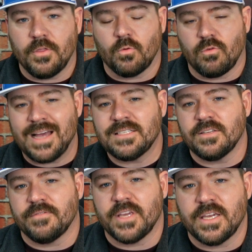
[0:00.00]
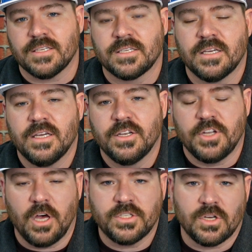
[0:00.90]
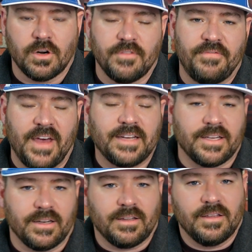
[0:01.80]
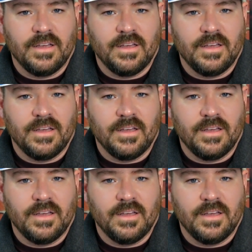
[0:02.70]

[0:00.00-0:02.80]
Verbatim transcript: the rest of these ducts are affected.